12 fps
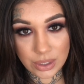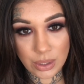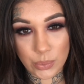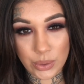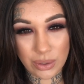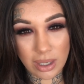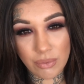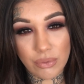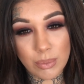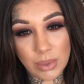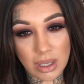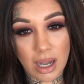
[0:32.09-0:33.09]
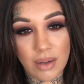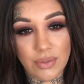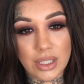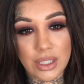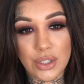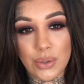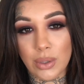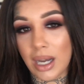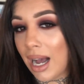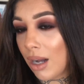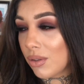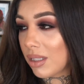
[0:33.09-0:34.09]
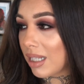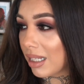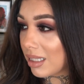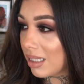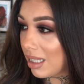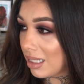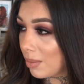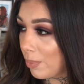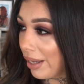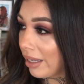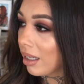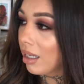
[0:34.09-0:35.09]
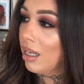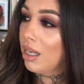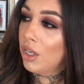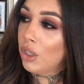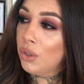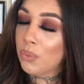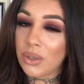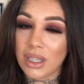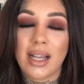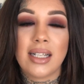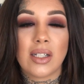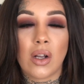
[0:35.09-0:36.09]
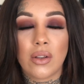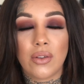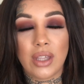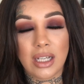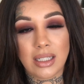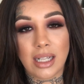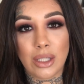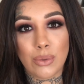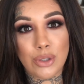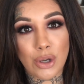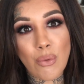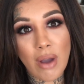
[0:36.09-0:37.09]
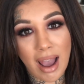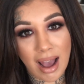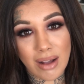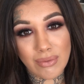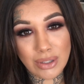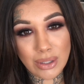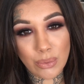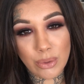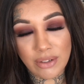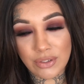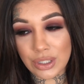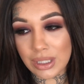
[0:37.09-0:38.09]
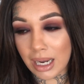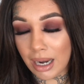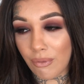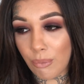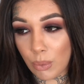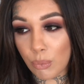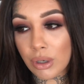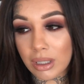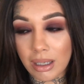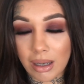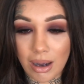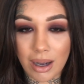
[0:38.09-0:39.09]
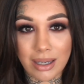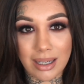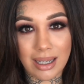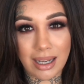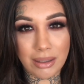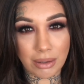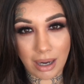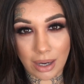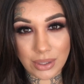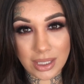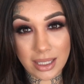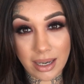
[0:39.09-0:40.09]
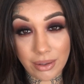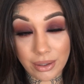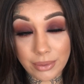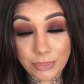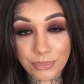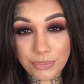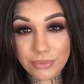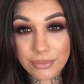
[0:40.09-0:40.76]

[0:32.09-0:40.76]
So when you come from a loft into a house that's this big, you realize all the things that you don't have. So we've just kind of been working on getting our house together.